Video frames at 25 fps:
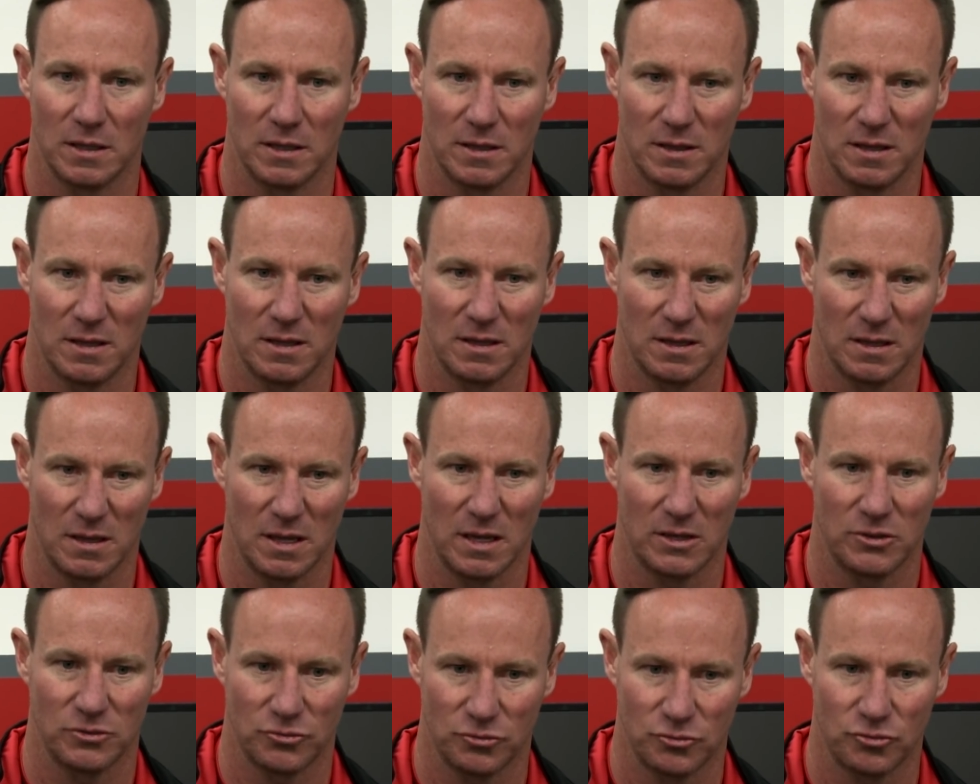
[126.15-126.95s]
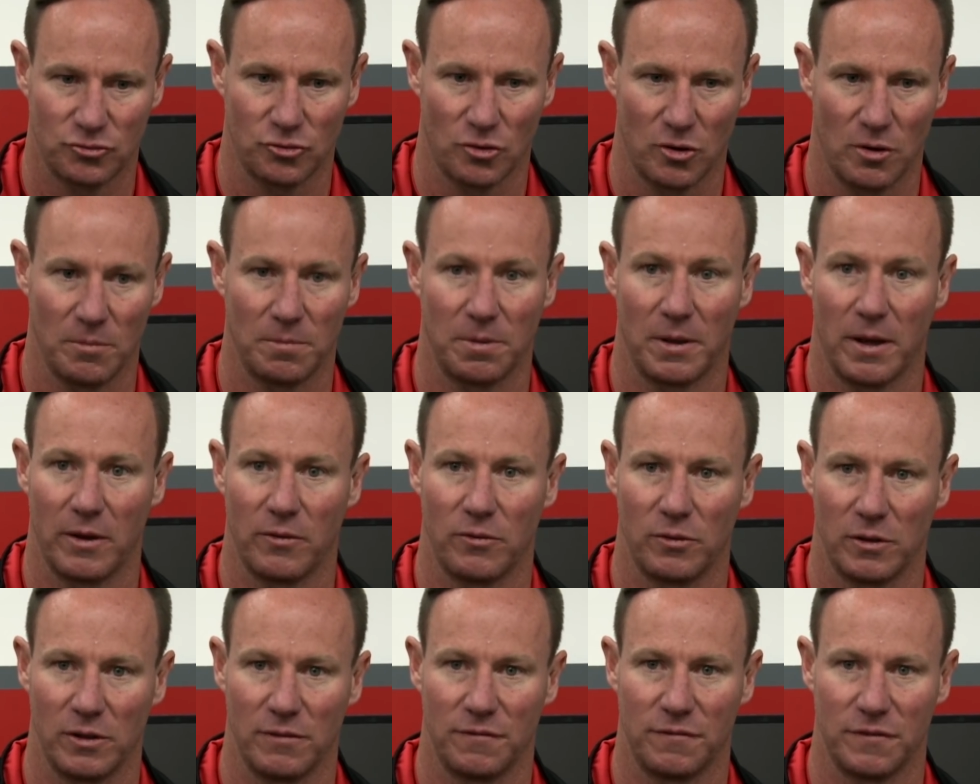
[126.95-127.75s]
and they try and play
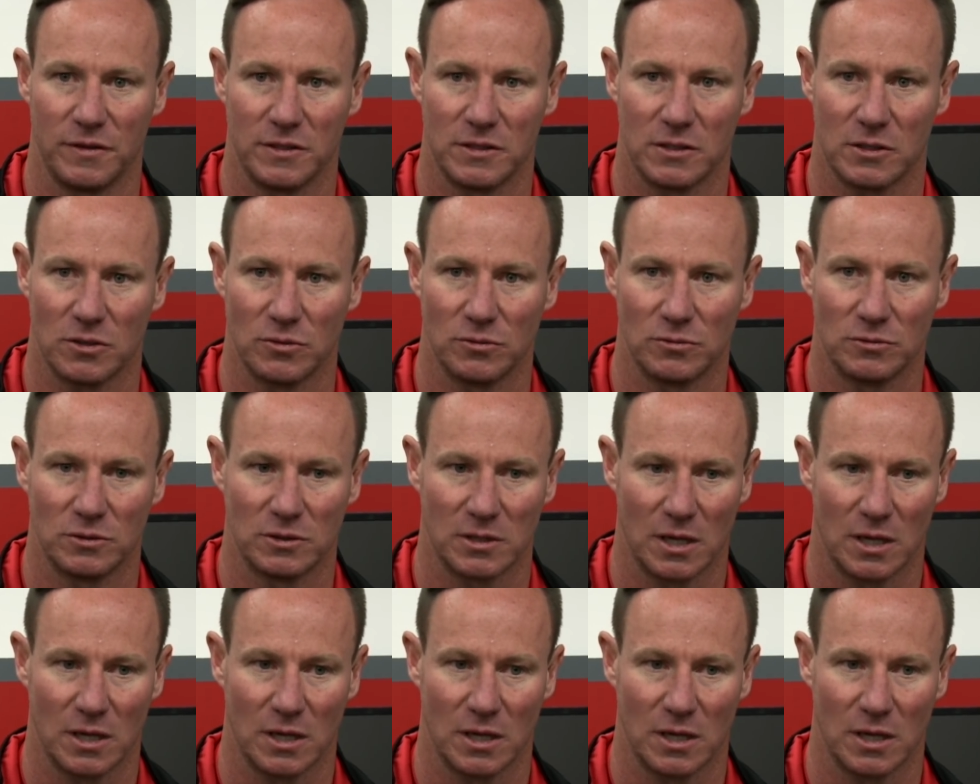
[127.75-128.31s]
really physical.